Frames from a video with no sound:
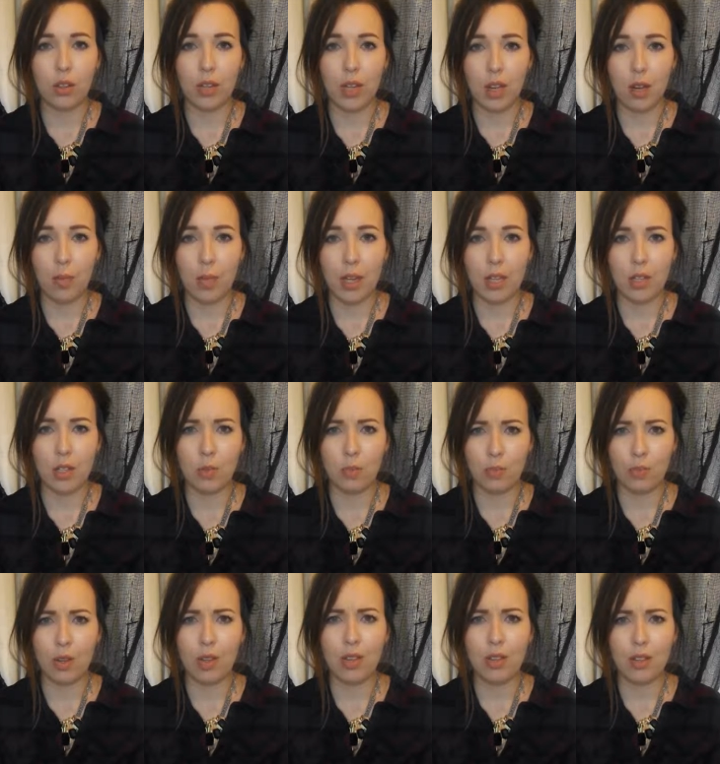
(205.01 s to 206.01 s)
that man's
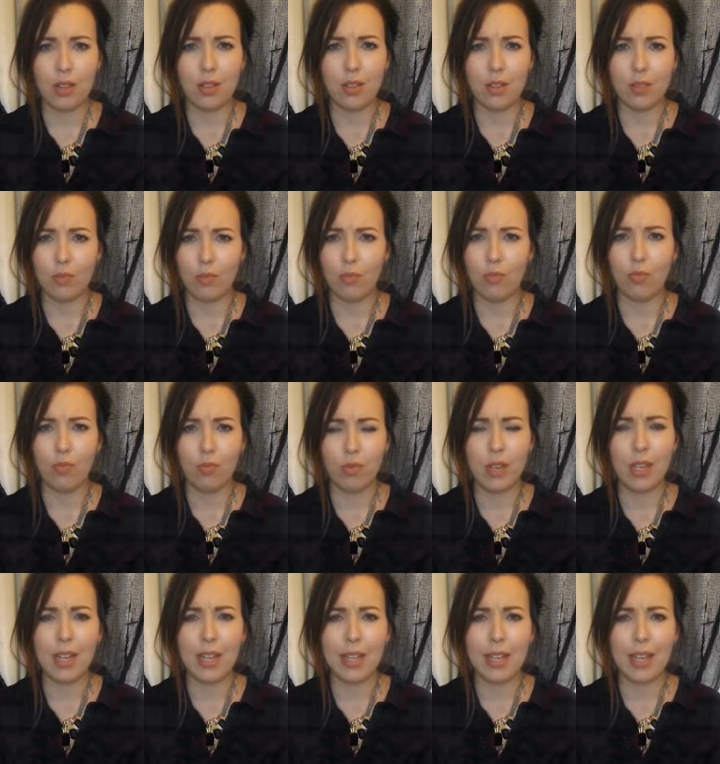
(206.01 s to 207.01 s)
breathing is
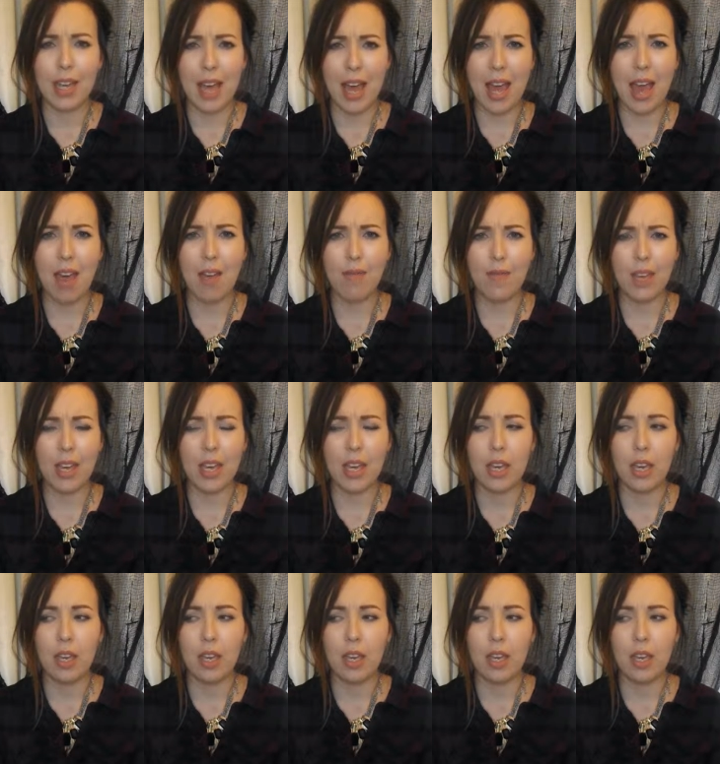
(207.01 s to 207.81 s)
really heavy.